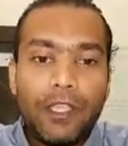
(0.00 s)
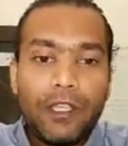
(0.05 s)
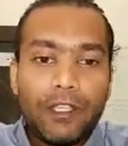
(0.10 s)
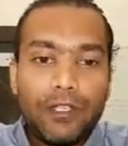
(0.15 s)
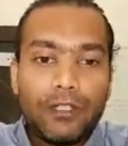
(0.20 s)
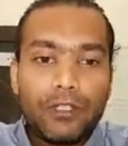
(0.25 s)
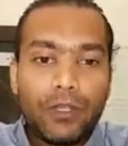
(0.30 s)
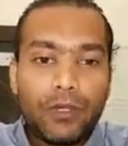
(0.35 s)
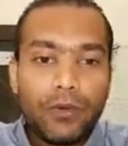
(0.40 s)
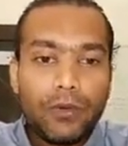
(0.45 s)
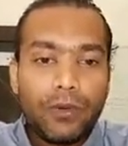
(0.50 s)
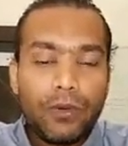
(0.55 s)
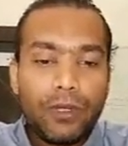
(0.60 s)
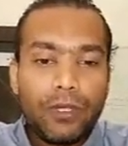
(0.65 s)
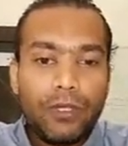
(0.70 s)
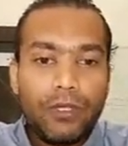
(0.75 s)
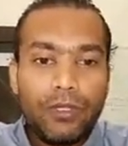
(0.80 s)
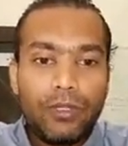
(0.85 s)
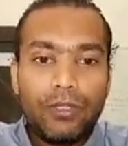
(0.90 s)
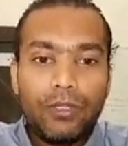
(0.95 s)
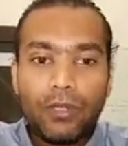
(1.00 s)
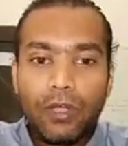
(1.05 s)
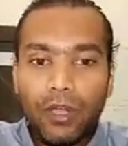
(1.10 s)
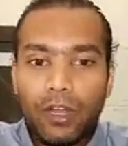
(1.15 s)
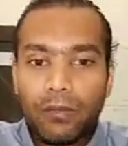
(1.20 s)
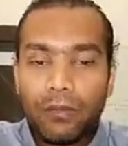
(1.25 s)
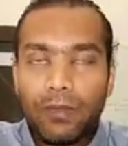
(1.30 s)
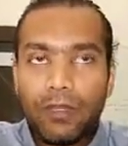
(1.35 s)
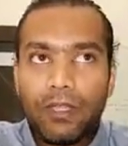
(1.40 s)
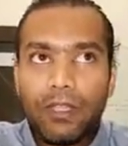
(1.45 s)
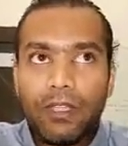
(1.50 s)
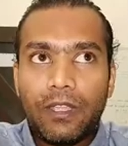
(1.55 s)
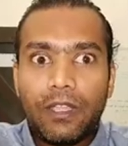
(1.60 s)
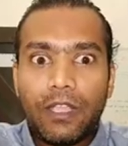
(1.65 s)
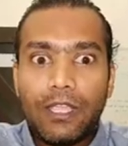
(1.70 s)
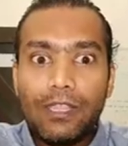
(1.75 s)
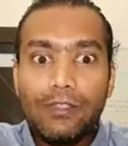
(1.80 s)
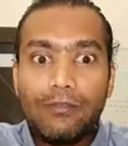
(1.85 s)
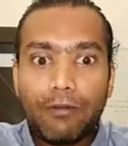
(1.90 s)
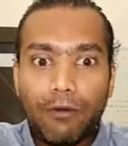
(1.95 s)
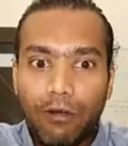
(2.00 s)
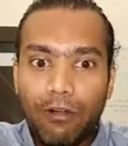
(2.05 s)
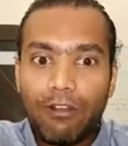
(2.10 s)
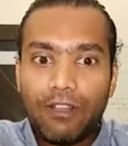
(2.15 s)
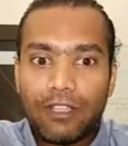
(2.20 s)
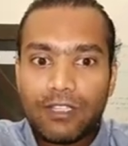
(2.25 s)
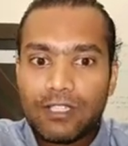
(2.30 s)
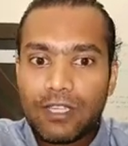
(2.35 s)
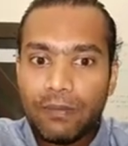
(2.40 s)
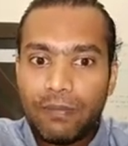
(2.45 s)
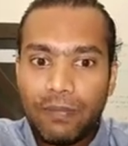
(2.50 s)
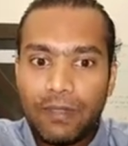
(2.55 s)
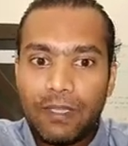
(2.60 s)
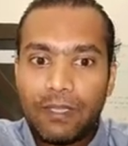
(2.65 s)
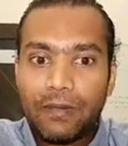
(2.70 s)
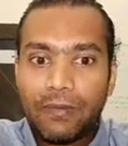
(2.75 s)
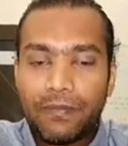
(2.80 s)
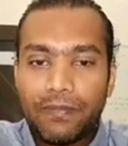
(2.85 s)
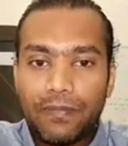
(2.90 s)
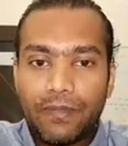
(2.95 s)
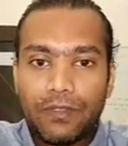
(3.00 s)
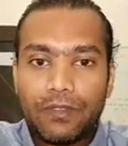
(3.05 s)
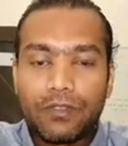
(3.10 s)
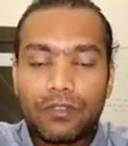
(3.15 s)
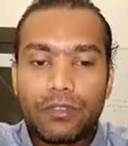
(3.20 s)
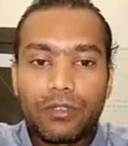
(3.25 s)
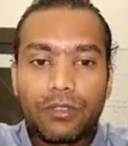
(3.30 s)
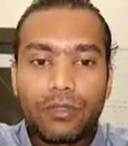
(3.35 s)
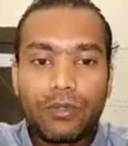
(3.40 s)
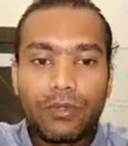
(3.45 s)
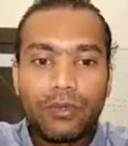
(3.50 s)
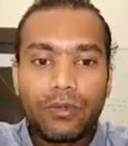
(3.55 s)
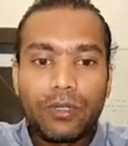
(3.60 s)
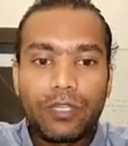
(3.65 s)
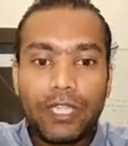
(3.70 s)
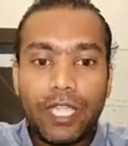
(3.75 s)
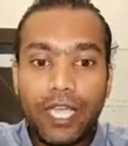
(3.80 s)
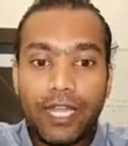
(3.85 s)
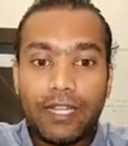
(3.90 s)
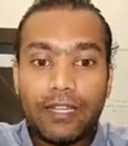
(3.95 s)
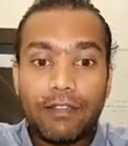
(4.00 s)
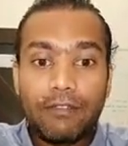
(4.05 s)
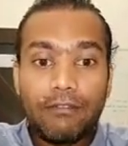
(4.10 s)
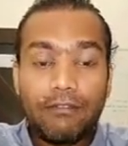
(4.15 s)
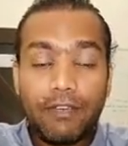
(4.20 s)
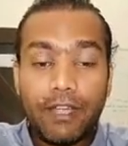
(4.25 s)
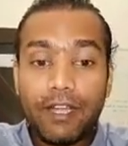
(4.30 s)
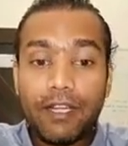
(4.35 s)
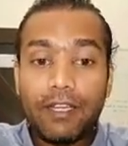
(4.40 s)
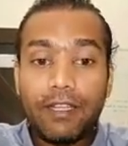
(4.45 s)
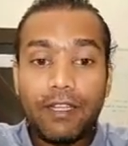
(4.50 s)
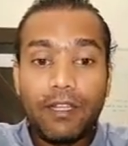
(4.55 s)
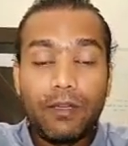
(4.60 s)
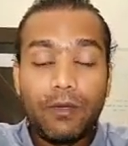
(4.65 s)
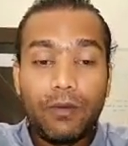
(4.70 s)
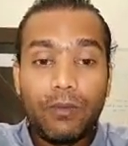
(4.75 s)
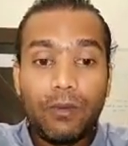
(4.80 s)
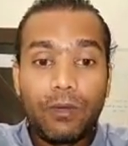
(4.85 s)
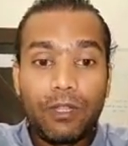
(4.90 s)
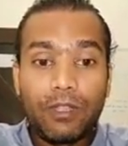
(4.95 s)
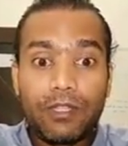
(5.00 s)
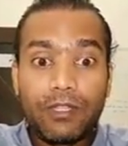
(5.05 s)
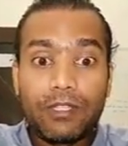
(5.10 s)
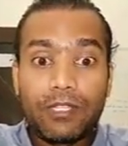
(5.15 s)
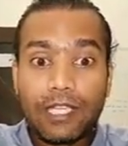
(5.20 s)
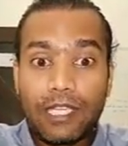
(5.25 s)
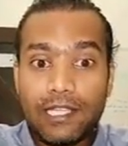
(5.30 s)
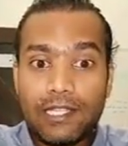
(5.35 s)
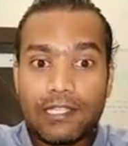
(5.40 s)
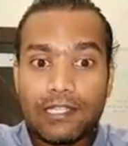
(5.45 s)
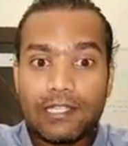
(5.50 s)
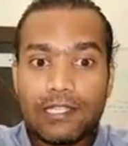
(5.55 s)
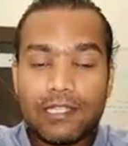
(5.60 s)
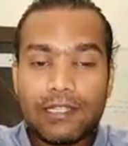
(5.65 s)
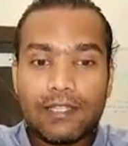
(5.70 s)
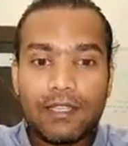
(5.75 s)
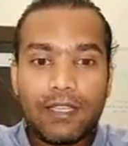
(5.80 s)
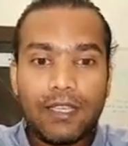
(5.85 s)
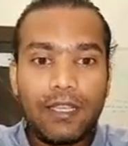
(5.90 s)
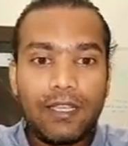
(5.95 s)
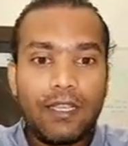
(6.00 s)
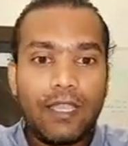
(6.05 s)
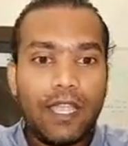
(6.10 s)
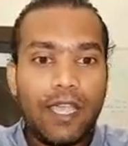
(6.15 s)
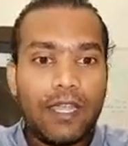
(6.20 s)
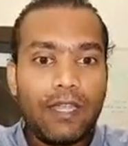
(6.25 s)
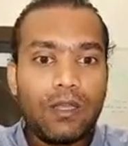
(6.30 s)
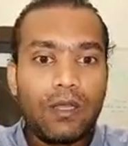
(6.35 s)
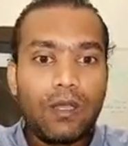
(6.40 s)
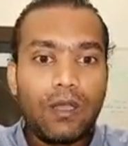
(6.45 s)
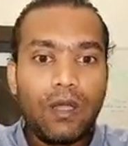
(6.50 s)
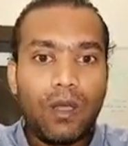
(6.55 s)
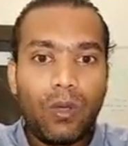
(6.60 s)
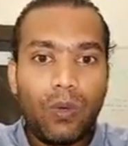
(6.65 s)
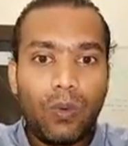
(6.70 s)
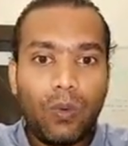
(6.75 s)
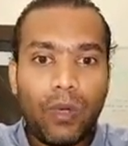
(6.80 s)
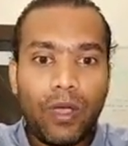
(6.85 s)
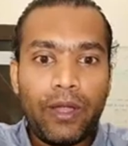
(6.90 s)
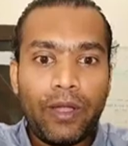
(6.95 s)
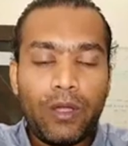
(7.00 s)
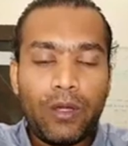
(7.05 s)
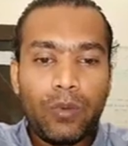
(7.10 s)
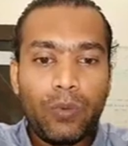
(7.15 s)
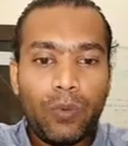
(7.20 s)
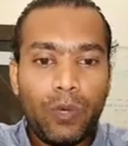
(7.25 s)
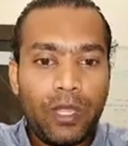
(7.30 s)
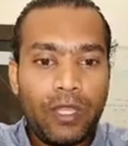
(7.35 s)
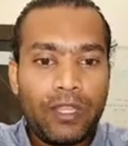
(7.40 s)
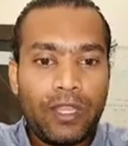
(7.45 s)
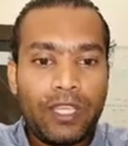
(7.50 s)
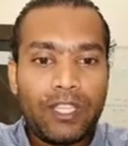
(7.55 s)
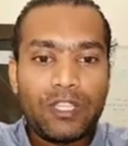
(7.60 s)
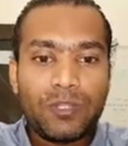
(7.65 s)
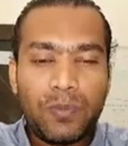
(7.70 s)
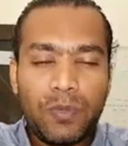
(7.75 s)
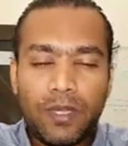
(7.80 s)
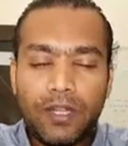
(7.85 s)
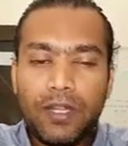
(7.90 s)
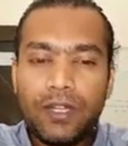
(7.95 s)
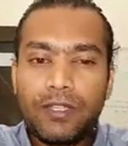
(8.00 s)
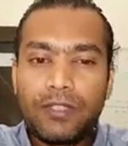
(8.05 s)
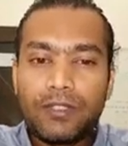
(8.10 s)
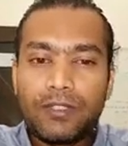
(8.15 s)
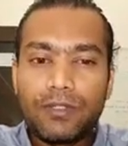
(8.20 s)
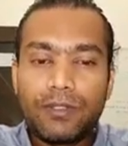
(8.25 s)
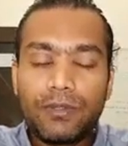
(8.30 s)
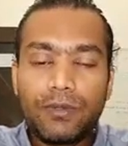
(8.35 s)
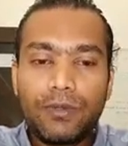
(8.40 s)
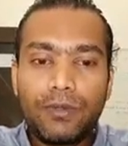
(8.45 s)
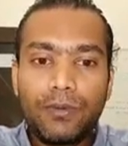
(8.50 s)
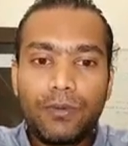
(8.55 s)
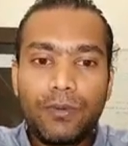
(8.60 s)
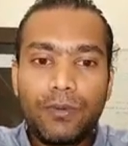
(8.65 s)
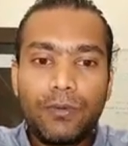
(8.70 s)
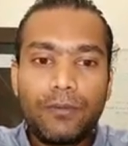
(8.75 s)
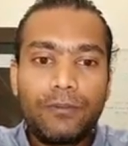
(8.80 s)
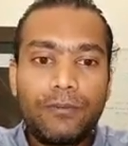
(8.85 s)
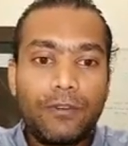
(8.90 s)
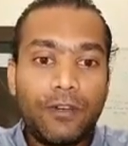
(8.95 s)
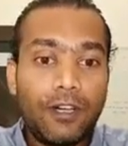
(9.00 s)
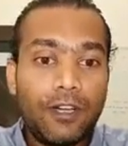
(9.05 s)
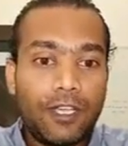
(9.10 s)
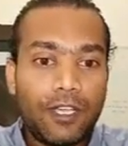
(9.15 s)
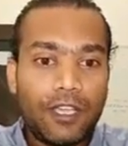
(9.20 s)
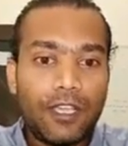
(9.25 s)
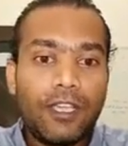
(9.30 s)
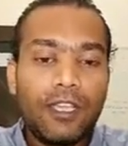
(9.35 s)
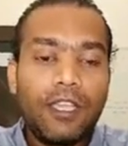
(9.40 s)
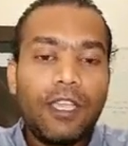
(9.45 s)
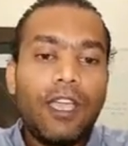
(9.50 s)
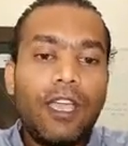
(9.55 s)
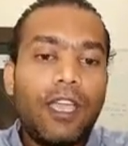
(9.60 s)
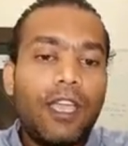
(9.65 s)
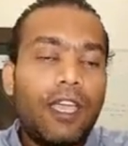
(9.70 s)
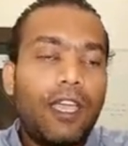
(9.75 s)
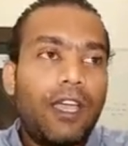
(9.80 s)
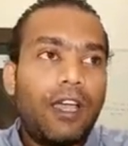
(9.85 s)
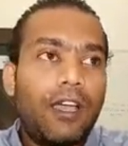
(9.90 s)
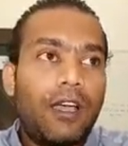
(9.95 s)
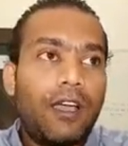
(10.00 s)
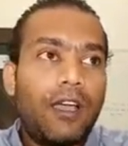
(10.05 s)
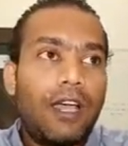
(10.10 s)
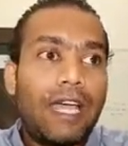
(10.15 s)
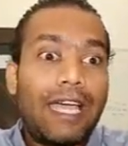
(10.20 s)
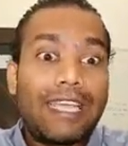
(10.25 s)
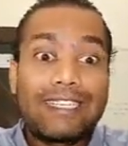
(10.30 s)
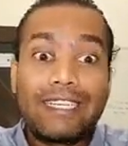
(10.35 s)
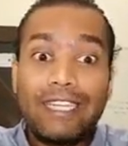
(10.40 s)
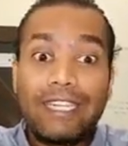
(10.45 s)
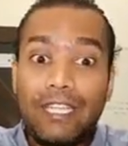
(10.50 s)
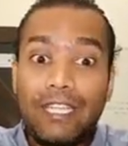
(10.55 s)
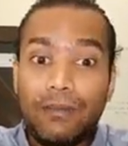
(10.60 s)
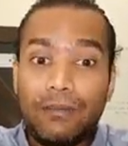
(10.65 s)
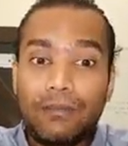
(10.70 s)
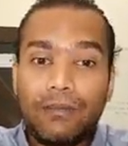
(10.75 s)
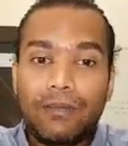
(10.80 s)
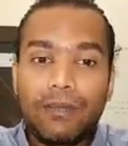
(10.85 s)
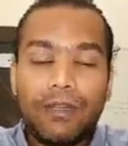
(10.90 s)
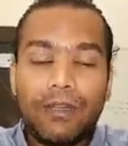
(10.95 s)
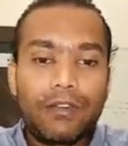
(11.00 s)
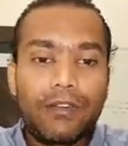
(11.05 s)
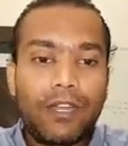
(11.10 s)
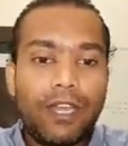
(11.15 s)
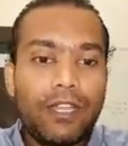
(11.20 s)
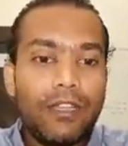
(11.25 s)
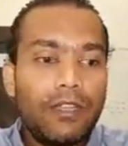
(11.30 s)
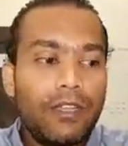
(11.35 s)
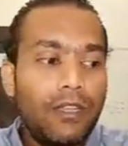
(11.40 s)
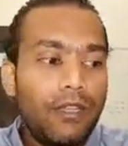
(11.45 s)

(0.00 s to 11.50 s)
So you gotta be involved in something to get wet with skills, get wet with experience to work as a team, right?